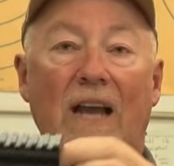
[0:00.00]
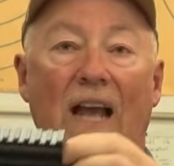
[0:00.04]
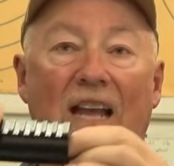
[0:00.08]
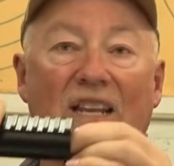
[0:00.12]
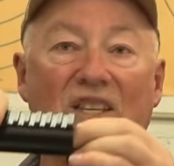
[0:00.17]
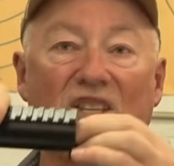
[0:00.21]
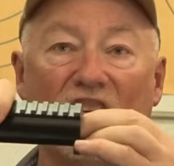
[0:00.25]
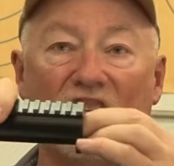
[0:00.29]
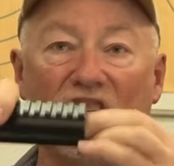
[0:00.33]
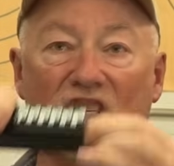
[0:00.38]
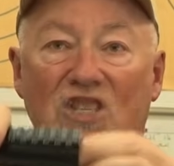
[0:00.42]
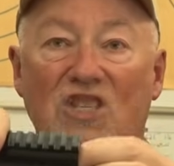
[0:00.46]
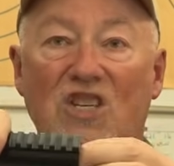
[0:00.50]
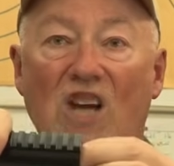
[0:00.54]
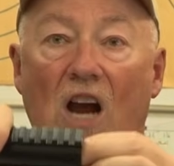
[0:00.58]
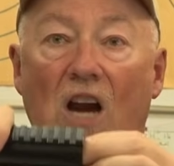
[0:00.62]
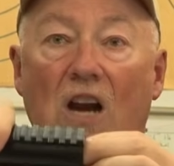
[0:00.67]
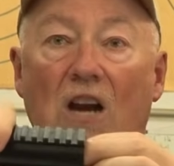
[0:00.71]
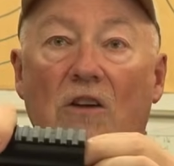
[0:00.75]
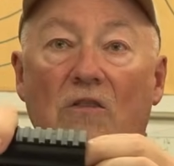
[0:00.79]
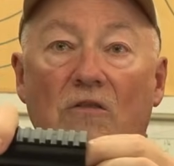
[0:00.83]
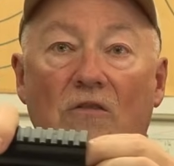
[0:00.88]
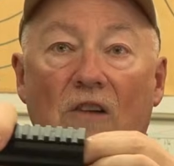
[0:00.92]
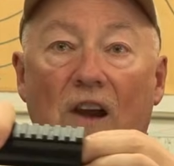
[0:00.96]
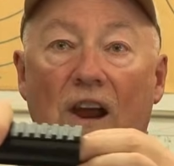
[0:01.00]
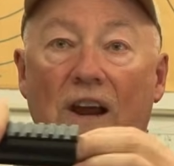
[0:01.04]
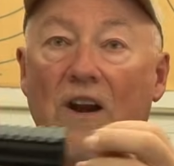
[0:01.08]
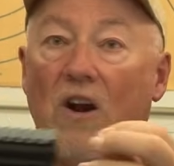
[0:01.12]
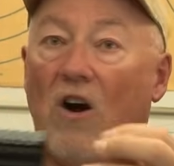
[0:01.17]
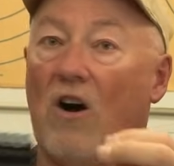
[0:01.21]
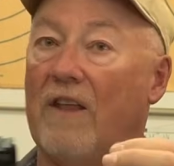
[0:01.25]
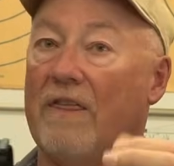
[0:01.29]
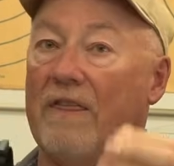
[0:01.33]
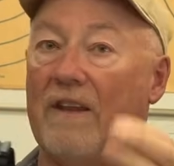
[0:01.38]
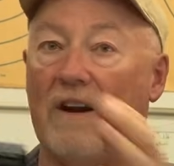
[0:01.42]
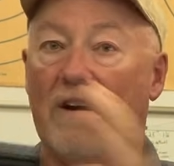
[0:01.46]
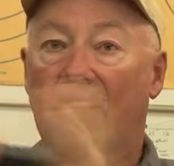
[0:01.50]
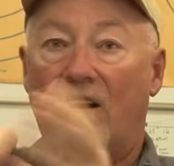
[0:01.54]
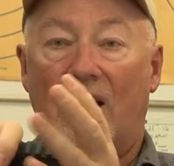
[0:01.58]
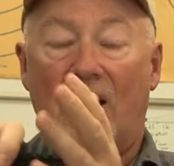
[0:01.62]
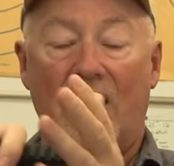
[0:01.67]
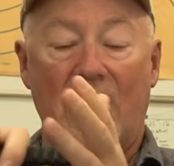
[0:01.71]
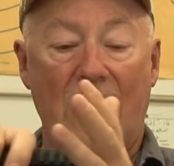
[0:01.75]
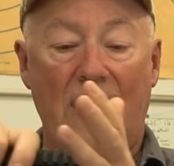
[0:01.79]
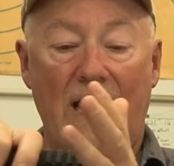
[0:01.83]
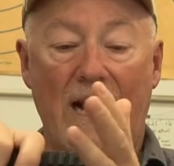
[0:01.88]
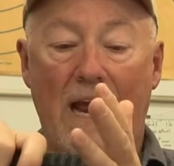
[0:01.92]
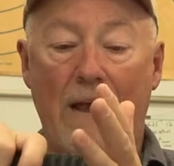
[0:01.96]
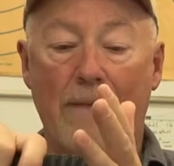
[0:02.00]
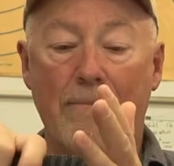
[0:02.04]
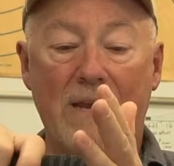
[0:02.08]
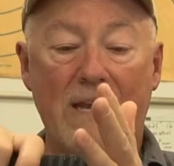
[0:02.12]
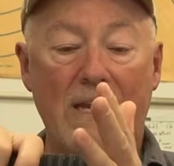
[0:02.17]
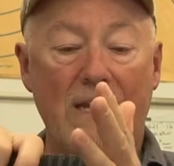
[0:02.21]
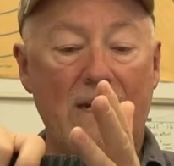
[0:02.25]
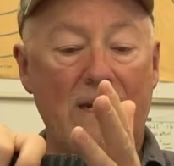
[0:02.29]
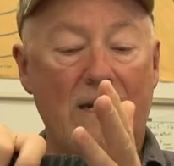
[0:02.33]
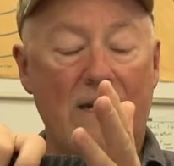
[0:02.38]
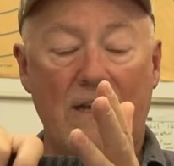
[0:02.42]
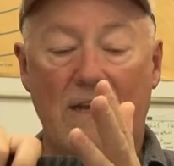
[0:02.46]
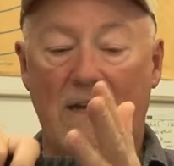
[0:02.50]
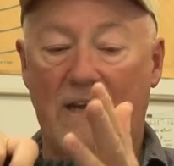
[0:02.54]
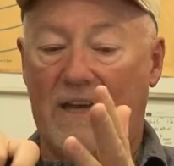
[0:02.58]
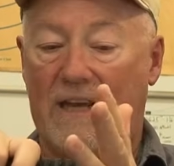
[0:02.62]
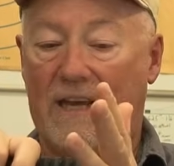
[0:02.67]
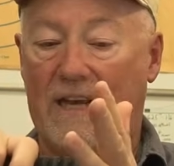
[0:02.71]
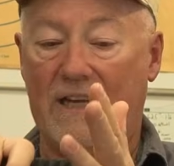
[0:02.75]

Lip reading: and just suck right on there. And I mean,